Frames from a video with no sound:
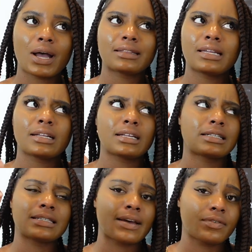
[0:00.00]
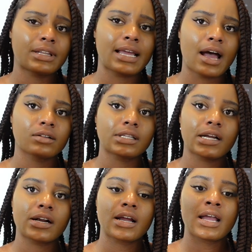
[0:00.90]
I think it's definitely out
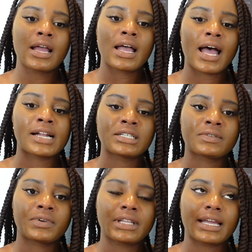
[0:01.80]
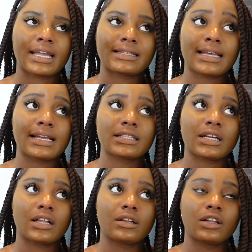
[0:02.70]
there. I just feel like it
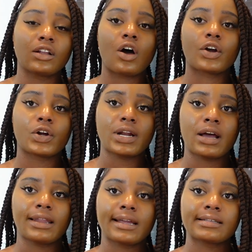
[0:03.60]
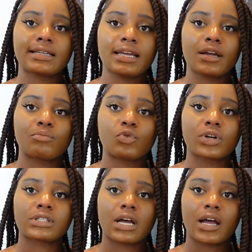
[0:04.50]
takes longer now. Like, it's taking more
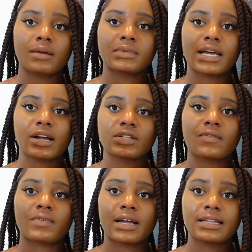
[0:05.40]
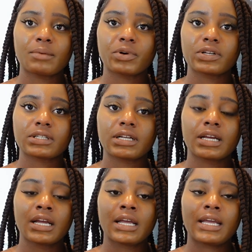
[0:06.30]
time to actually find that person.
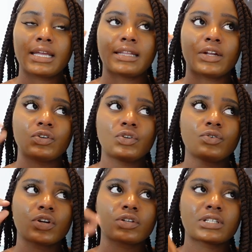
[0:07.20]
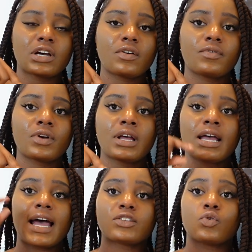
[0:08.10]
And then you yourself
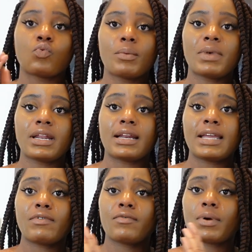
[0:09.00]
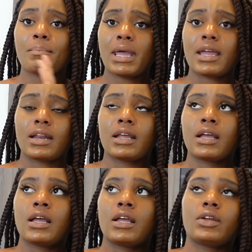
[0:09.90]
as a woman, and even for men,
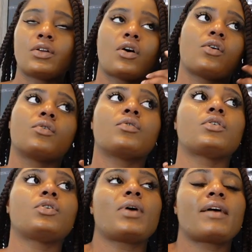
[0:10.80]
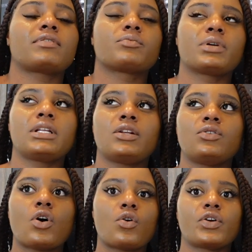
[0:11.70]
you know, you have to really
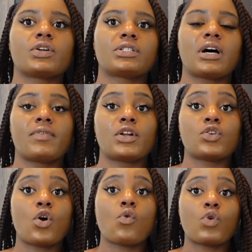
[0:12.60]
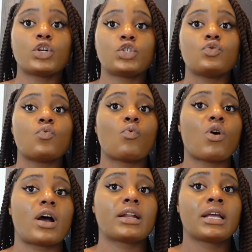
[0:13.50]
know yourself and know what you
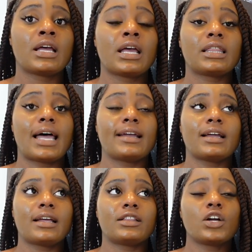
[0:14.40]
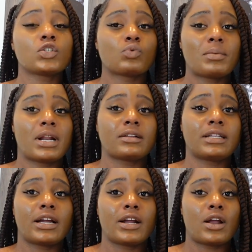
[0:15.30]
want. Like, there's women out
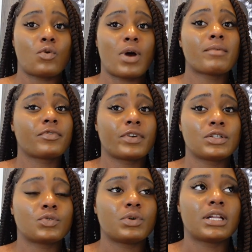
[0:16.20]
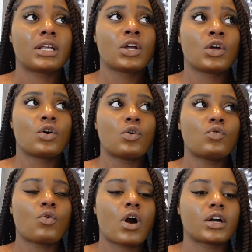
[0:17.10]
there who I'm friends with
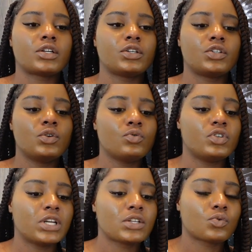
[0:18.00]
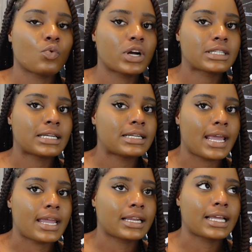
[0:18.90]
who just want to
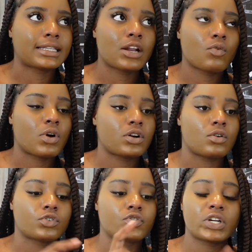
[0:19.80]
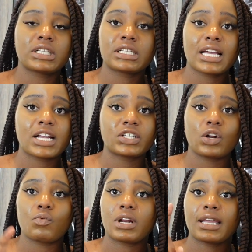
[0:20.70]
date. Like, they don't want no strings attached. They
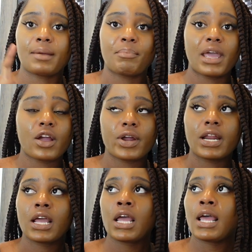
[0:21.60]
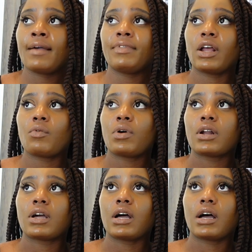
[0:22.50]
don't want to get married. They don't want
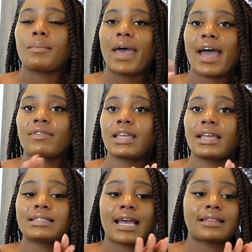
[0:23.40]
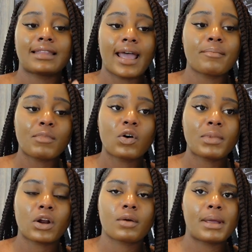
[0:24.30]
to have kids at that
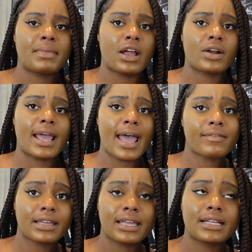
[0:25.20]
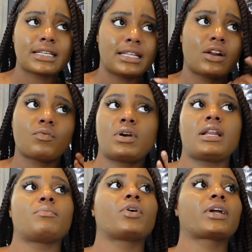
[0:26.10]
moment. Or maybe they already have kids and they don't want
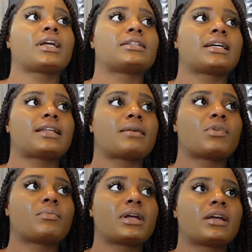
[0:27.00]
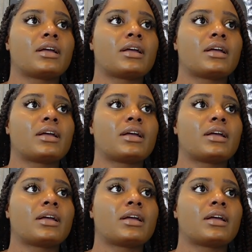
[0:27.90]
any more kids at that moment.